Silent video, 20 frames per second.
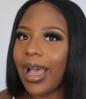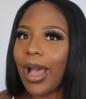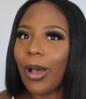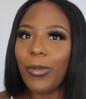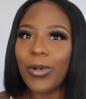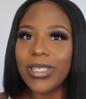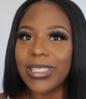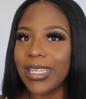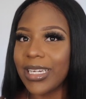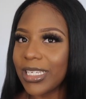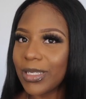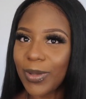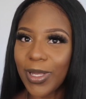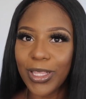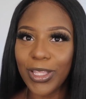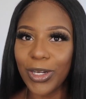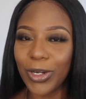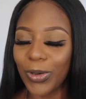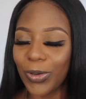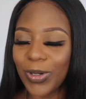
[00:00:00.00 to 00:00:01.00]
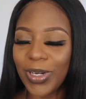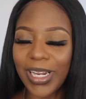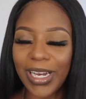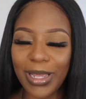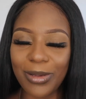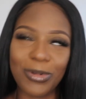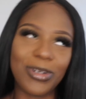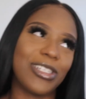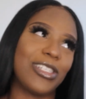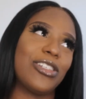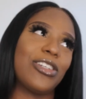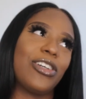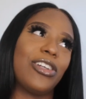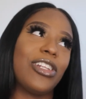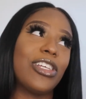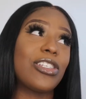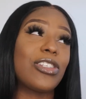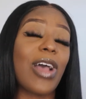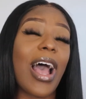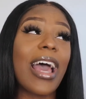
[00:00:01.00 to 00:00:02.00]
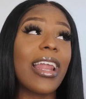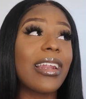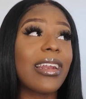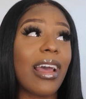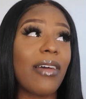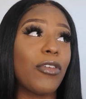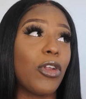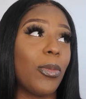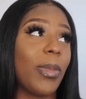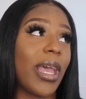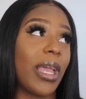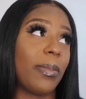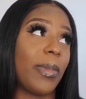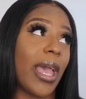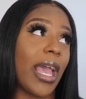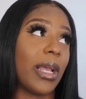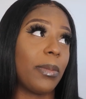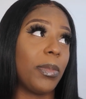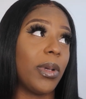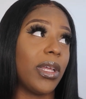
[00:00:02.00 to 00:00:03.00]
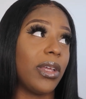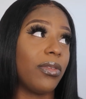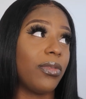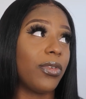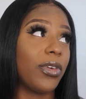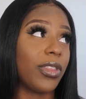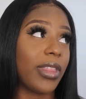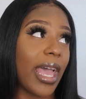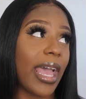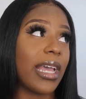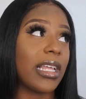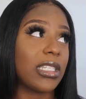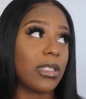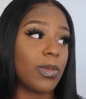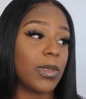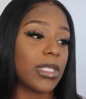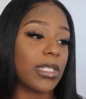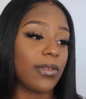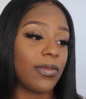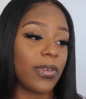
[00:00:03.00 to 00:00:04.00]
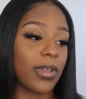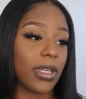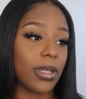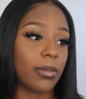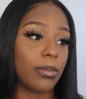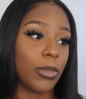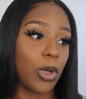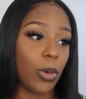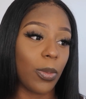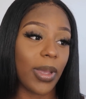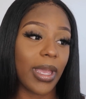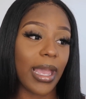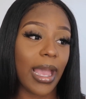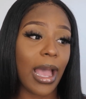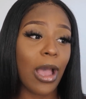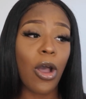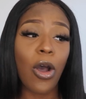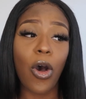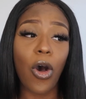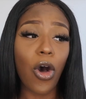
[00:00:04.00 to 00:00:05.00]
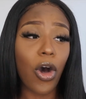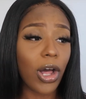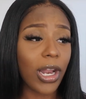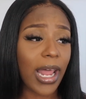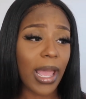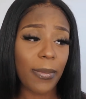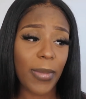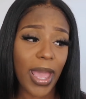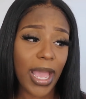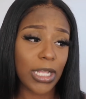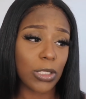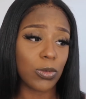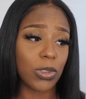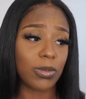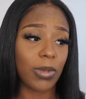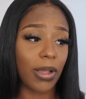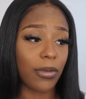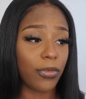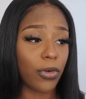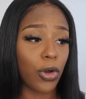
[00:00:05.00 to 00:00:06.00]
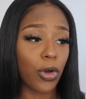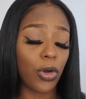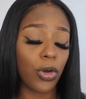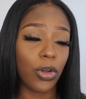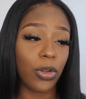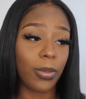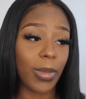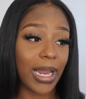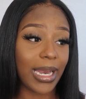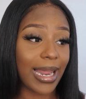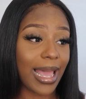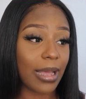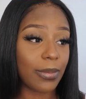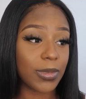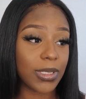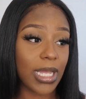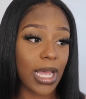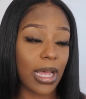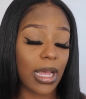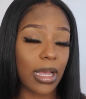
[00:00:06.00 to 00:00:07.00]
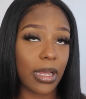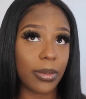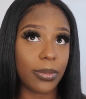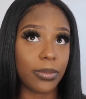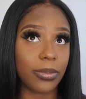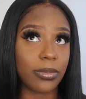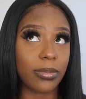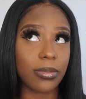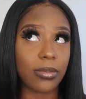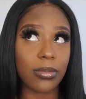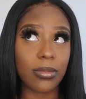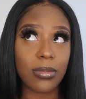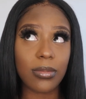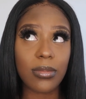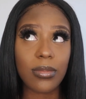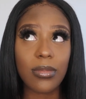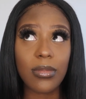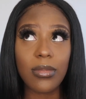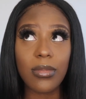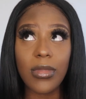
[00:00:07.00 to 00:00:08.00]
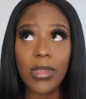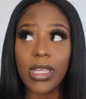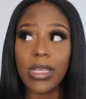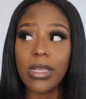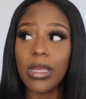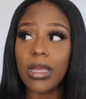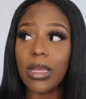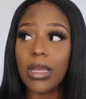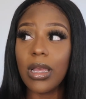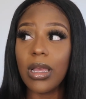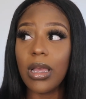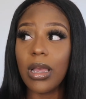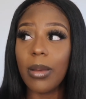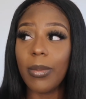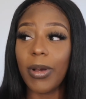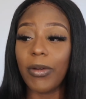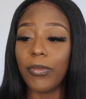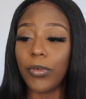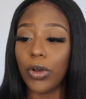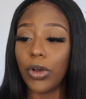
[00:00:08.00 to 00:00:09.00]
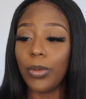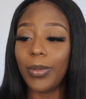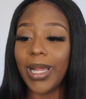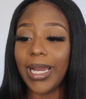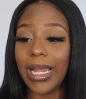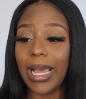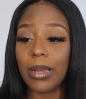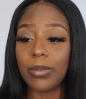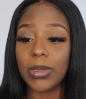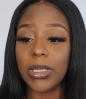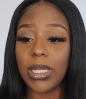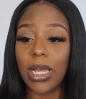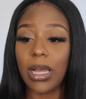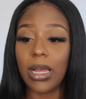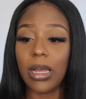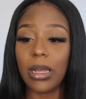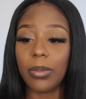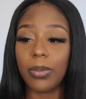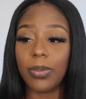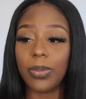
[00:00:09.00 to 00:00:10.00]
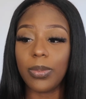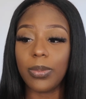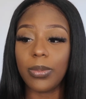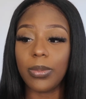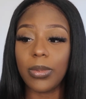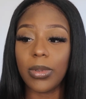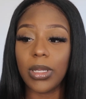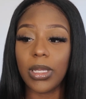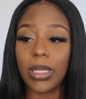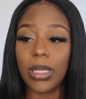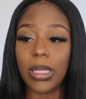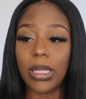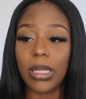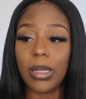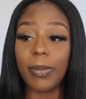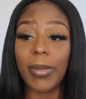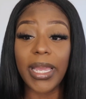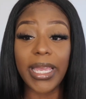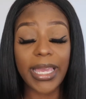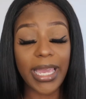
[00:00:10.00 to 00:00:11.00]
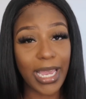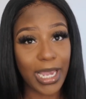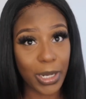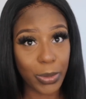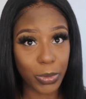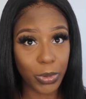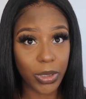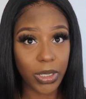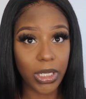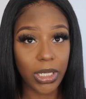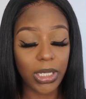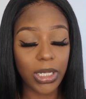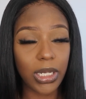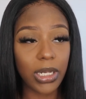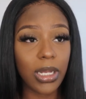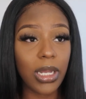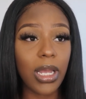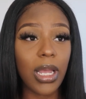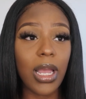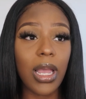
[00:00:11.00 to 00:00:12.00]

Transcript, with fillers: i wasn't expecting to go into labor this early so i didn't have no backpack but for that specific moment all i packed was my phone my laptop my phone my laptop my camera